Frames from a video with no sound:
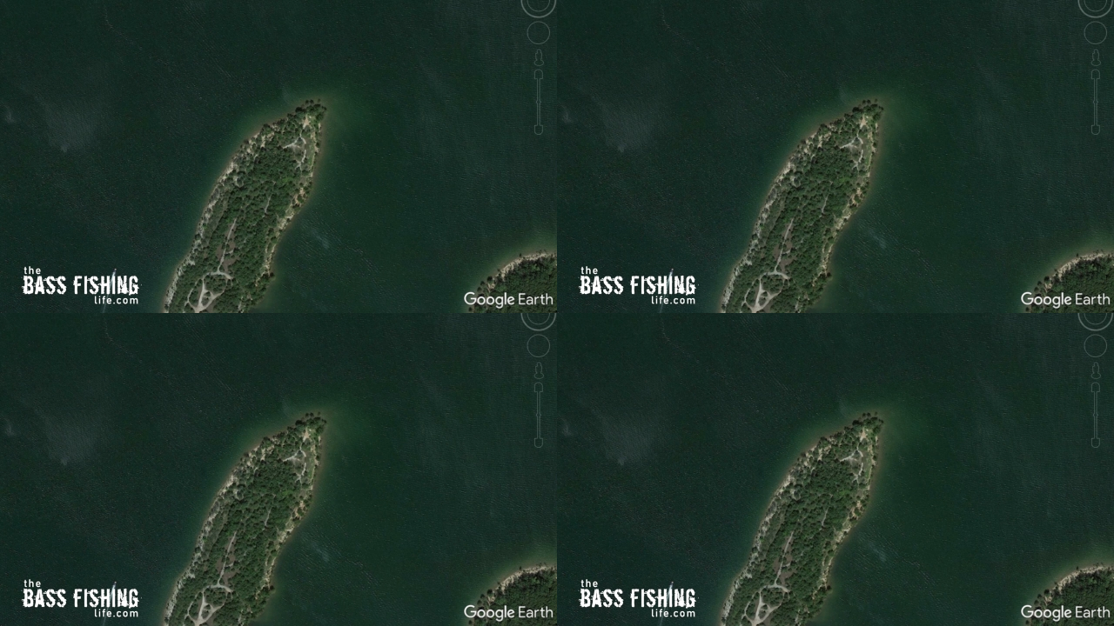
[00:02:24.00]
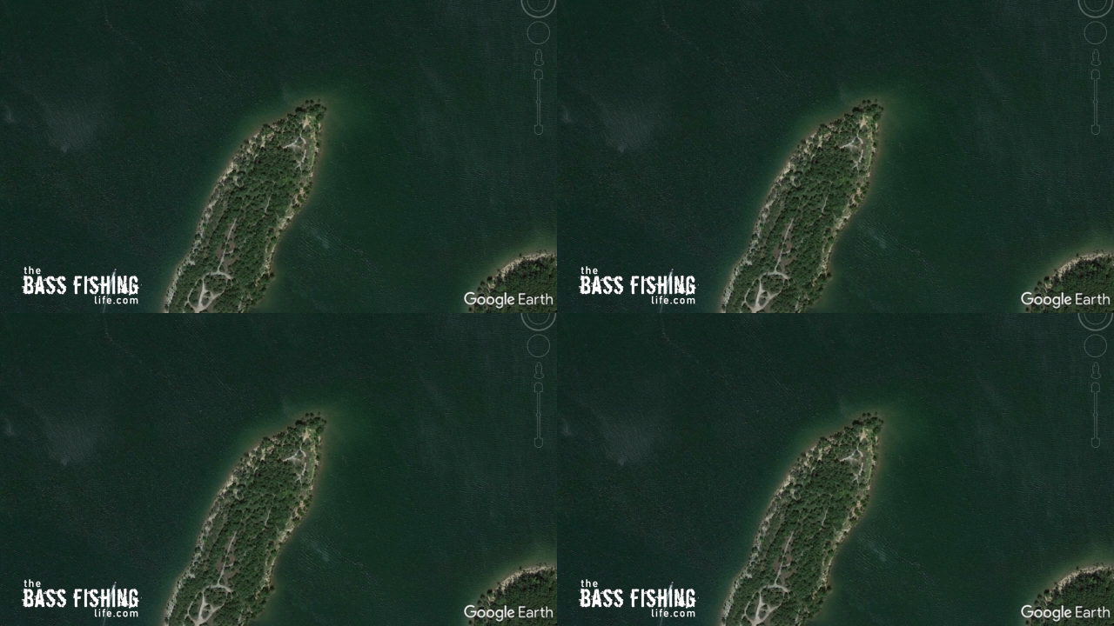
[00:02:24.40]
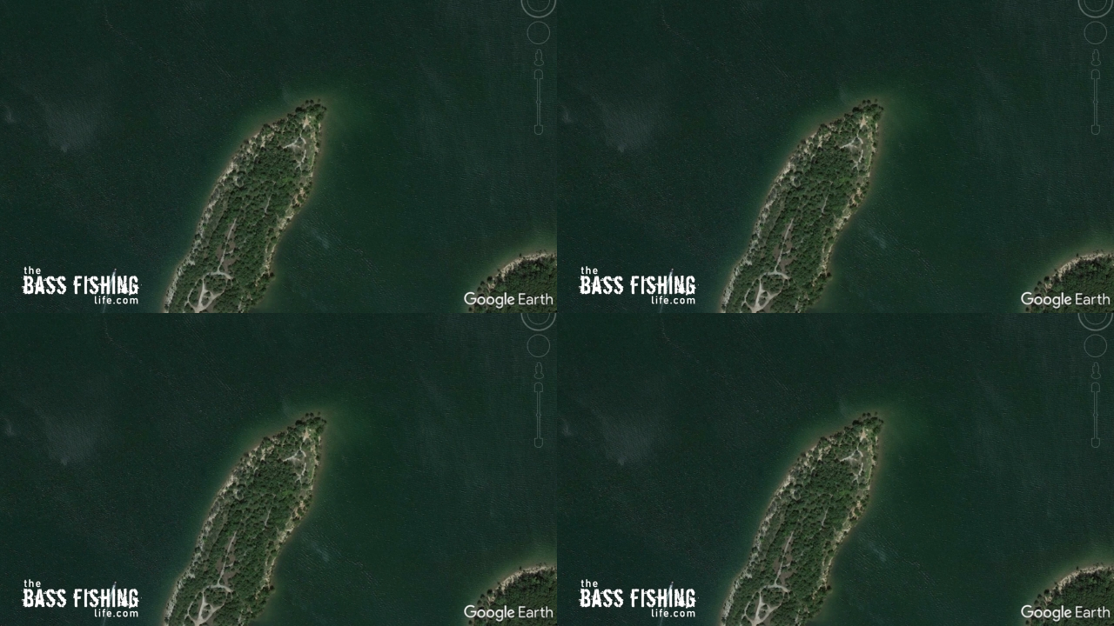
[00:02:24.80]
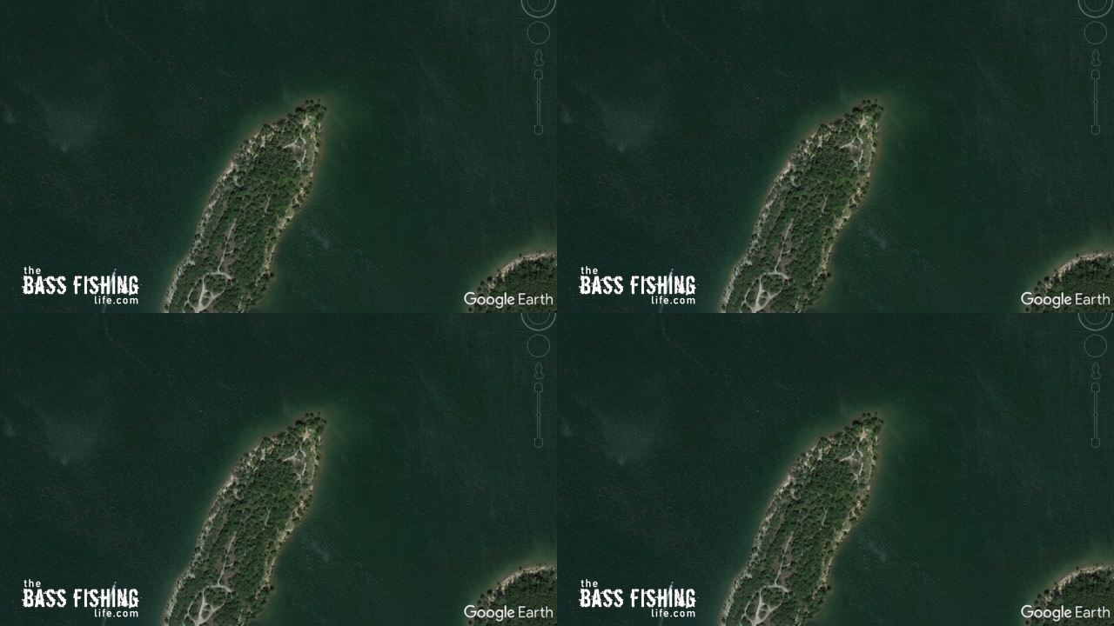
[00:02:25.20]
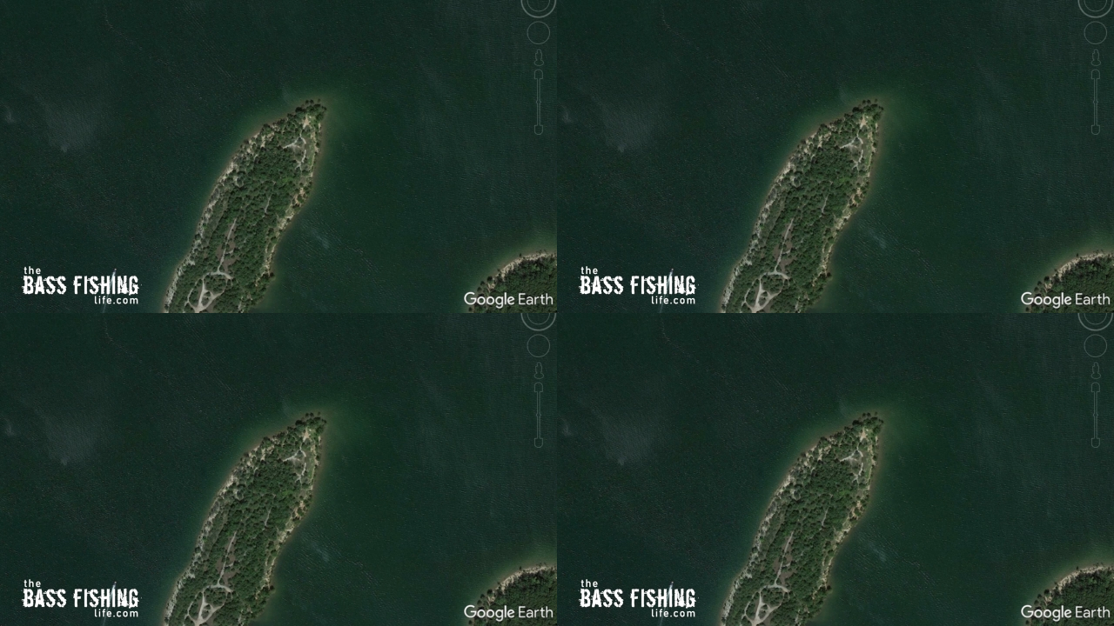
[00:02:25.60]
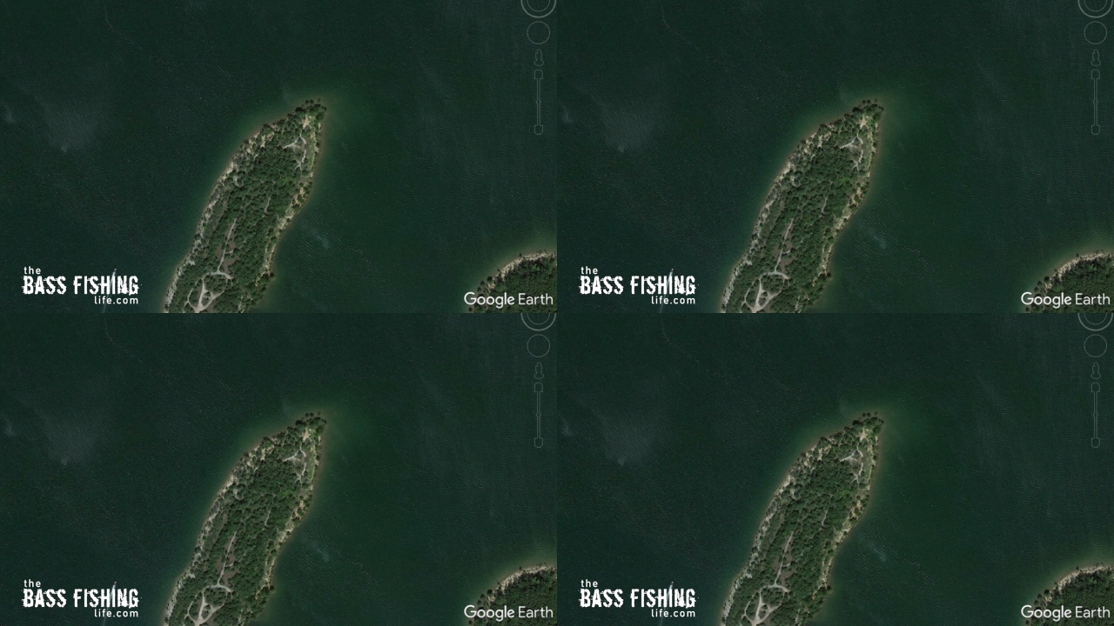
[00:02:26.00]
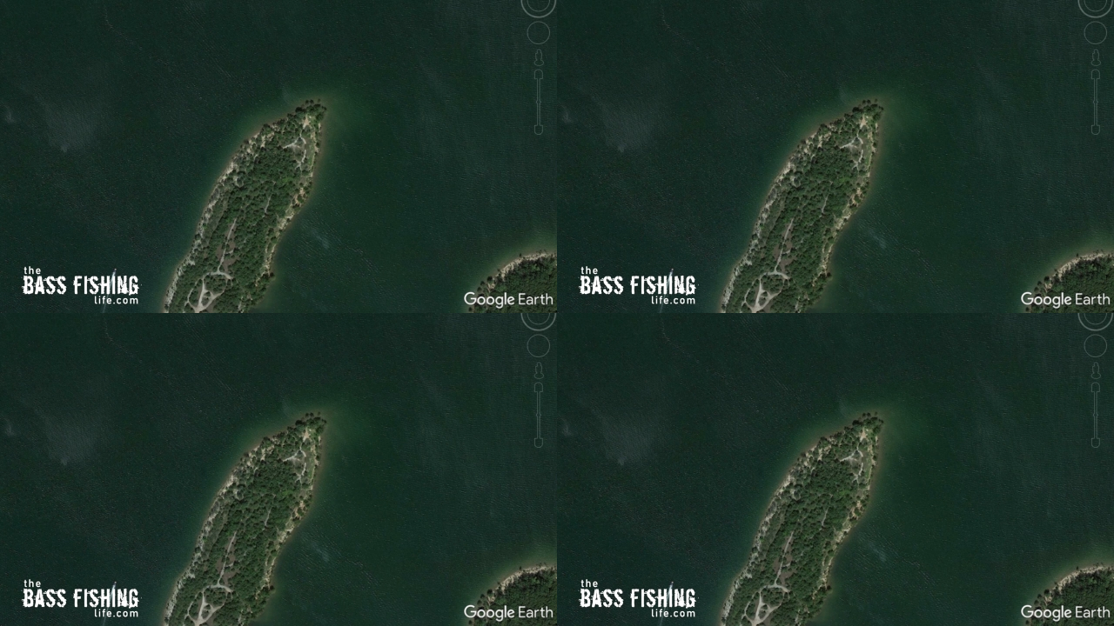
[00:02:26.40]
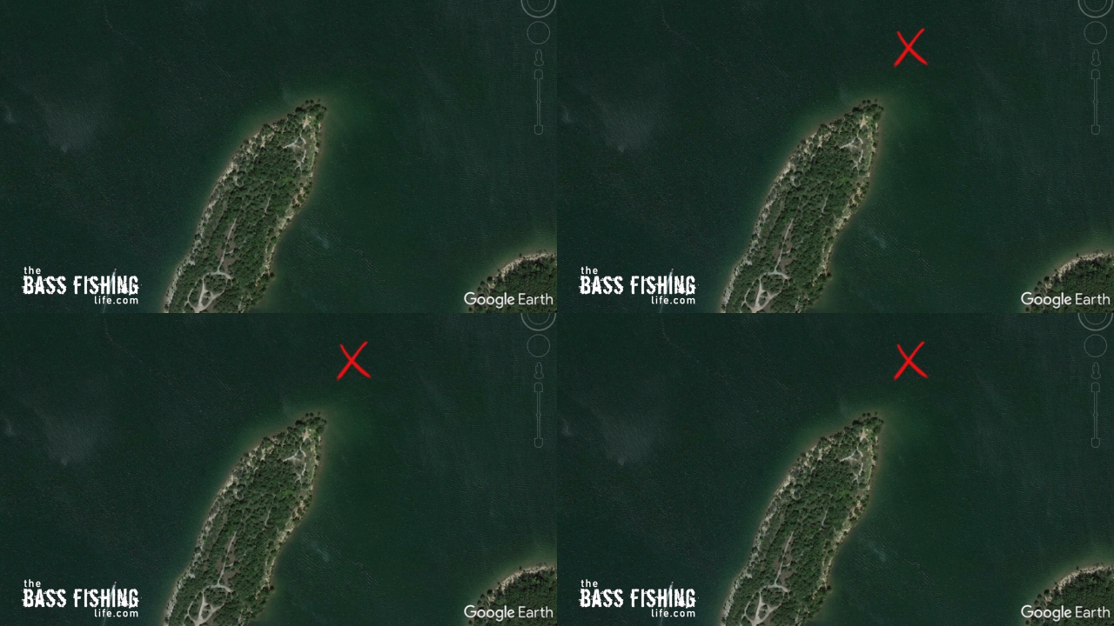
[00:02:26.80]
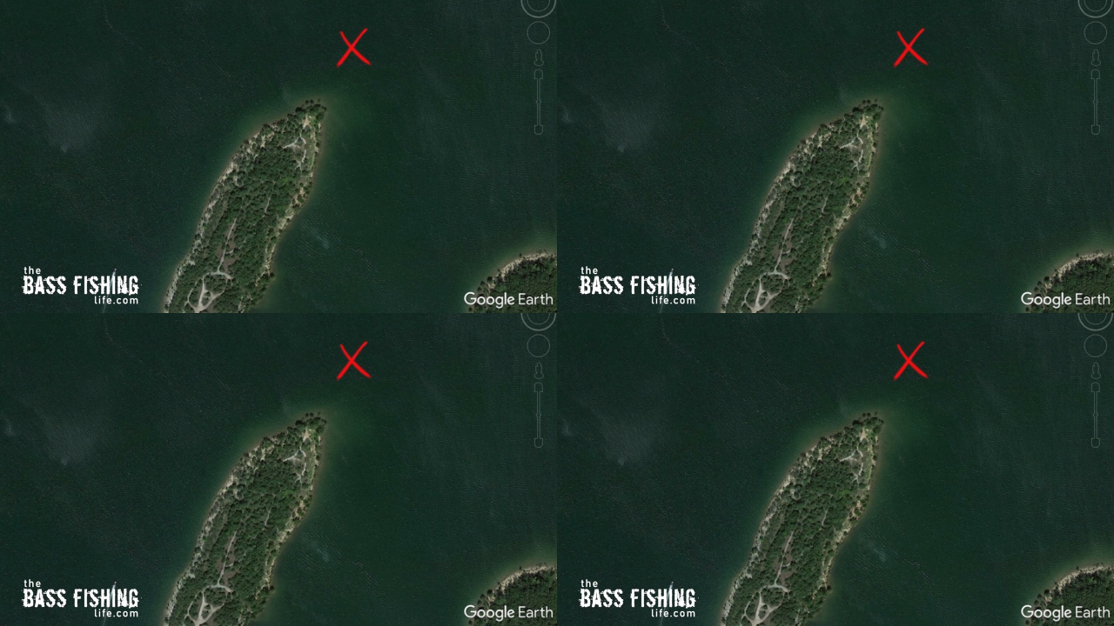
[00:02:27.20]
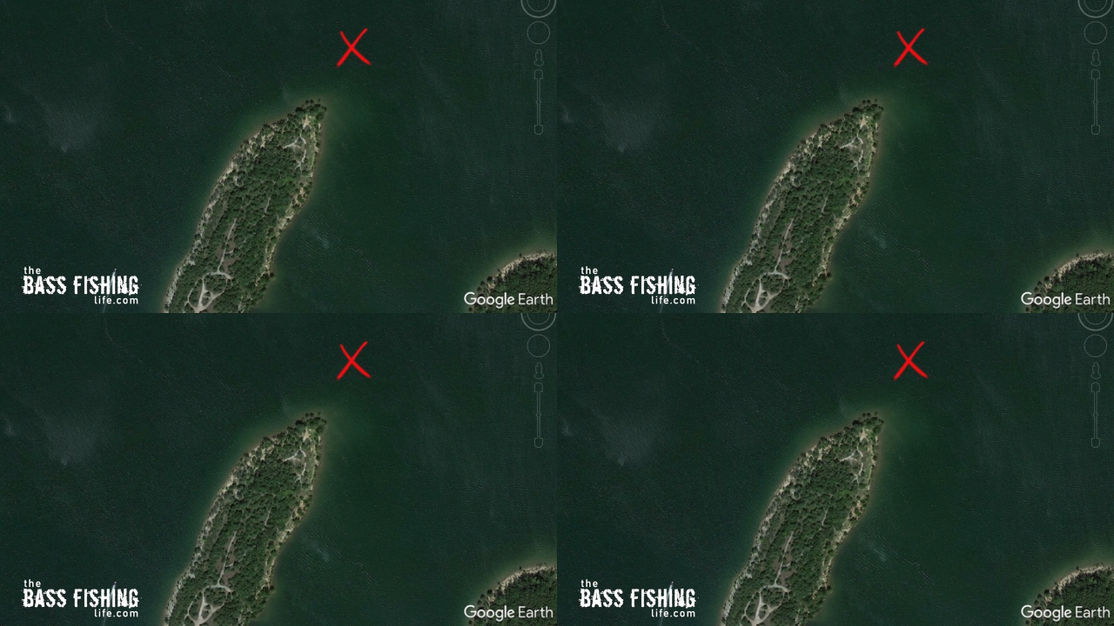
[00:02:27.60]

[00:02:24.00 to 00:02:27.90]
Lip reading: [unreadable: no face in view]